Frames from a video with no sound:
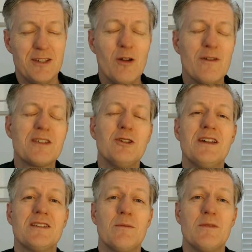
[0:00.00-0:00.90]
So let's
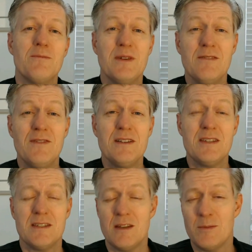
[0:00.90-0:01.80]
look at some of the
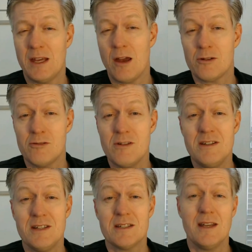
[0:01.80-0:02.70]
benefits and some of the
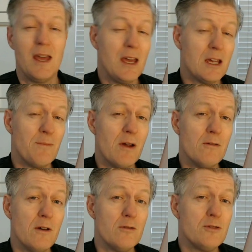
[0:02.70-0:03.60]
characteristics and
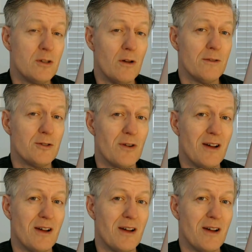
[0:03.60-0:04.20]
compare those to other